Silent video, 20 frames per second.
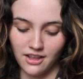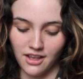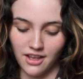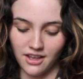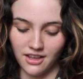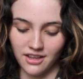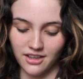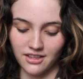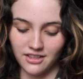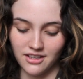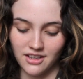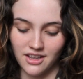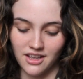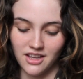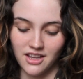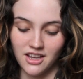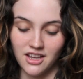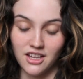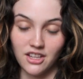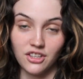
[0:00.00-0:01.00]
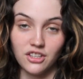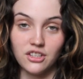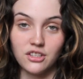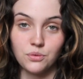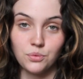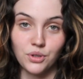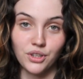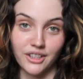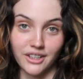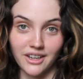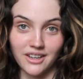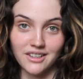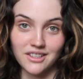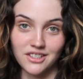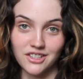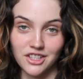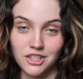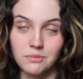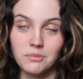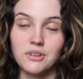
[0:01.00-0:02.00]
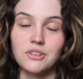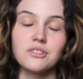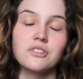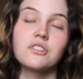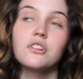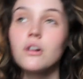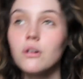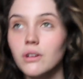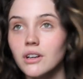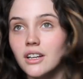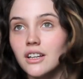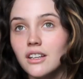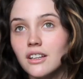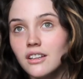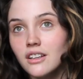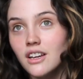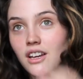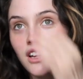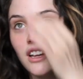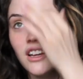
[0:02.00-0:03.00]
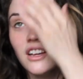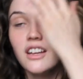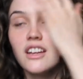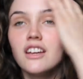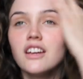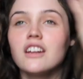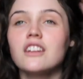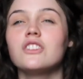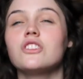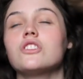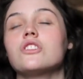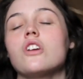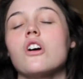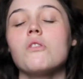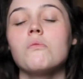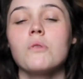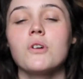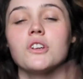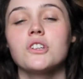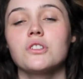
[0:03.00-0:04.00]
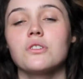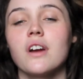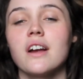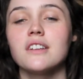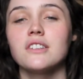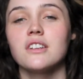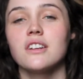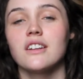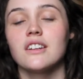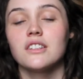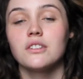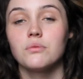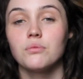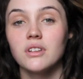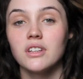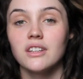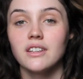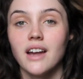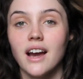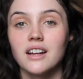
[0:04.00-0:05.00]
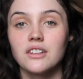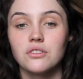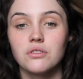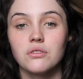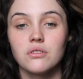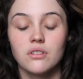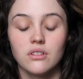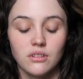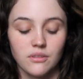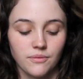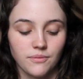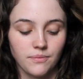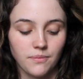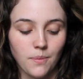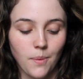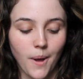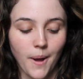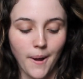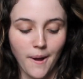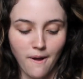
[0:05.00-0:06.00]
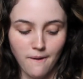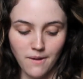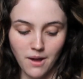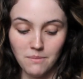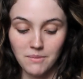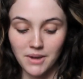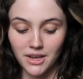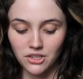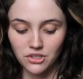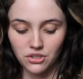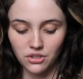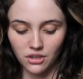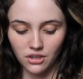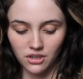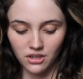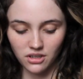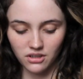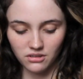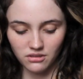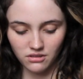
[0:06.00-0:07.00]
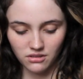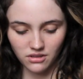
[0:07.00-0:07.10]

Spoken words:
and this is really nice. It smells so good. It's so moisturizing and it's really natural. I made sure.